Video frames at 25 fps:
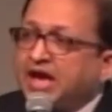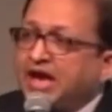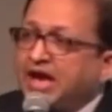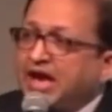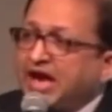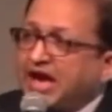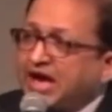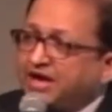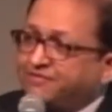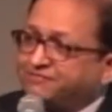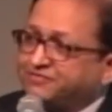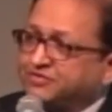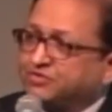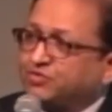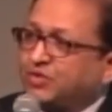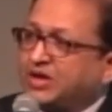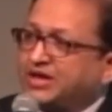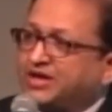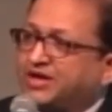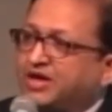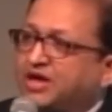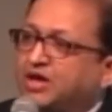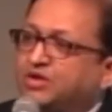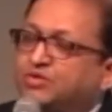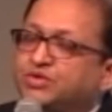After the one
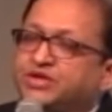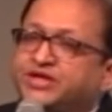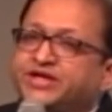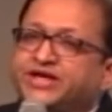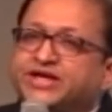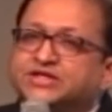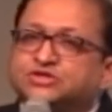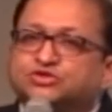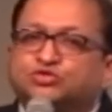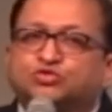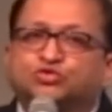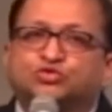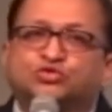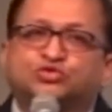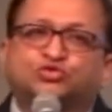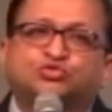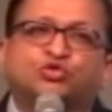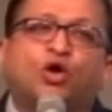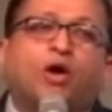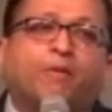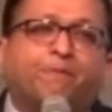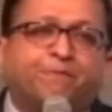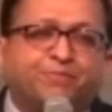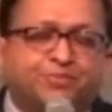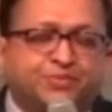round, he has to
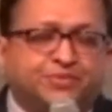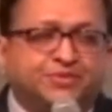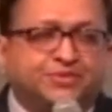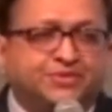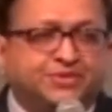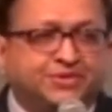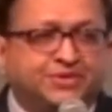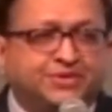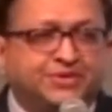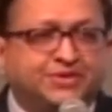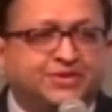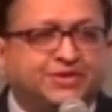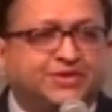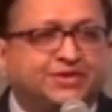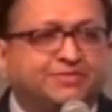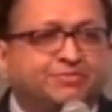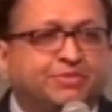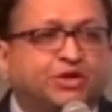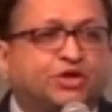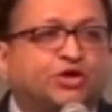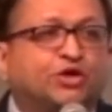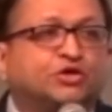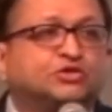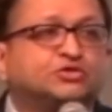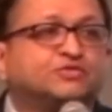stop
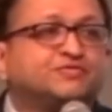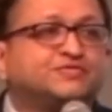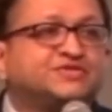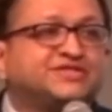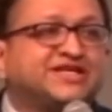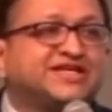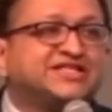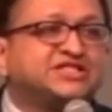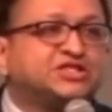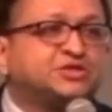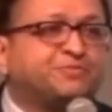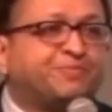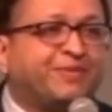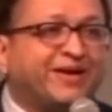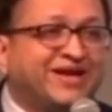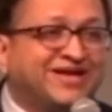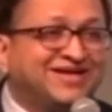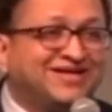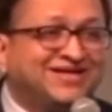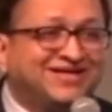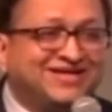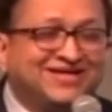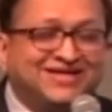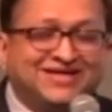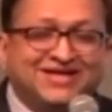because of chest pain.
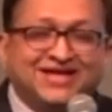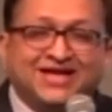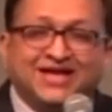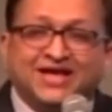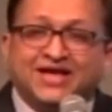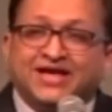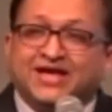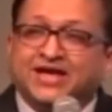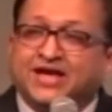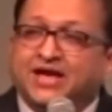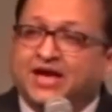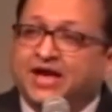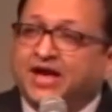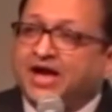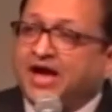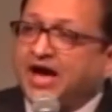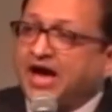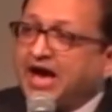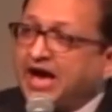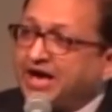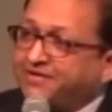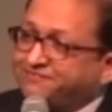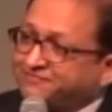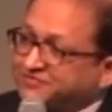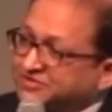
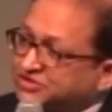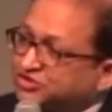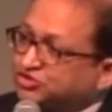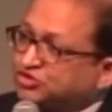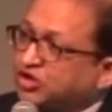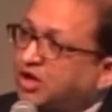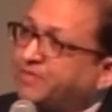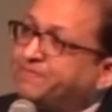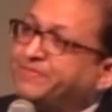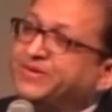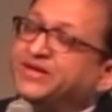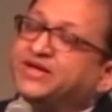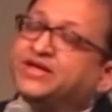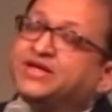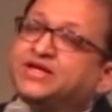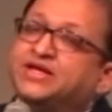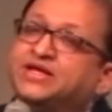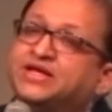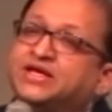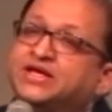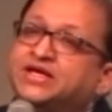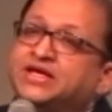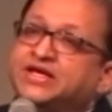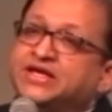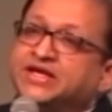After stopping,
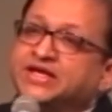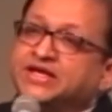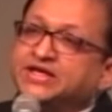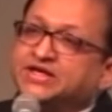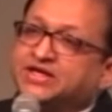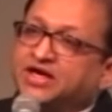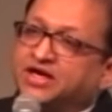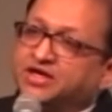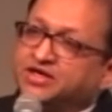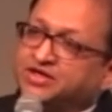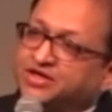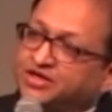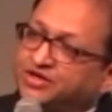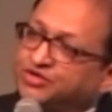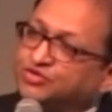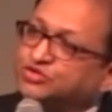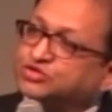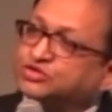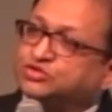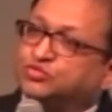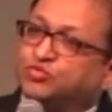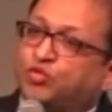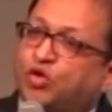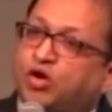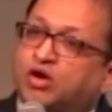he continues
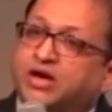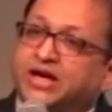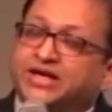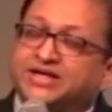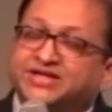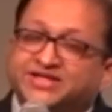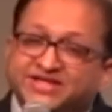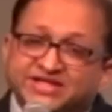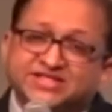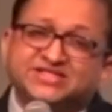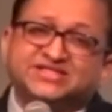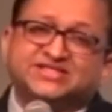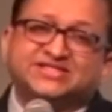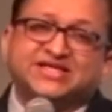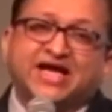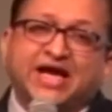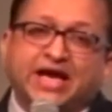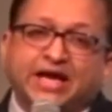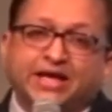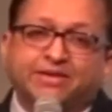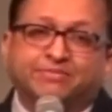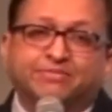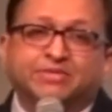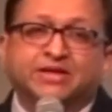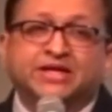to walk, and this
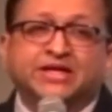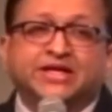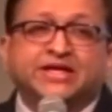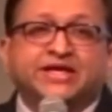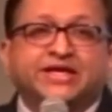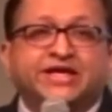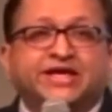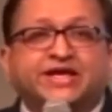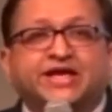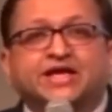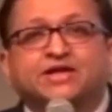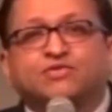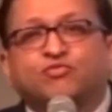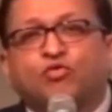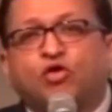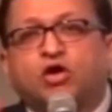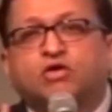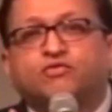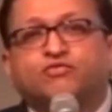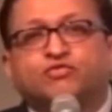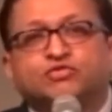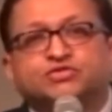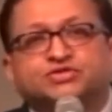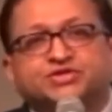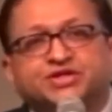time he can walk
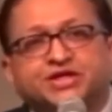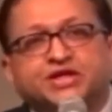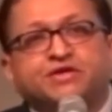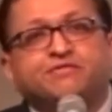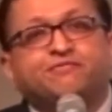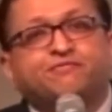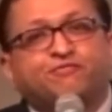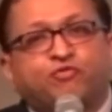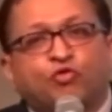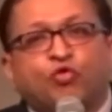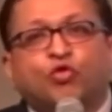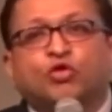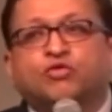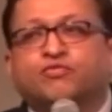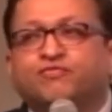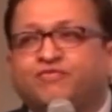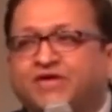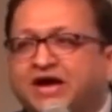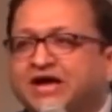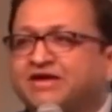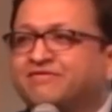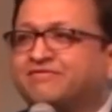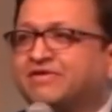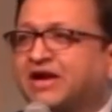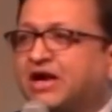for 3, 4,
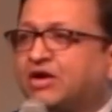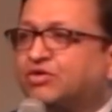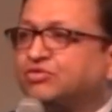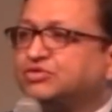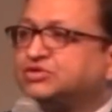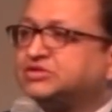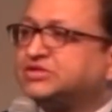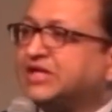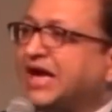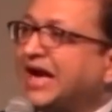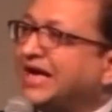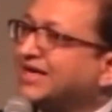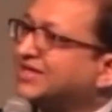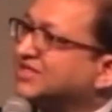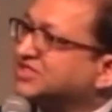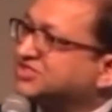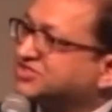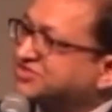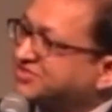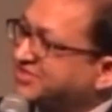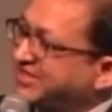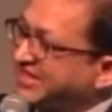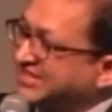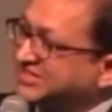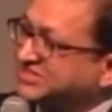5 rounds at a
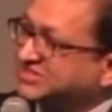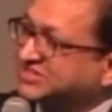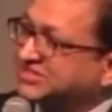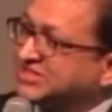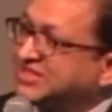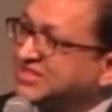stretch.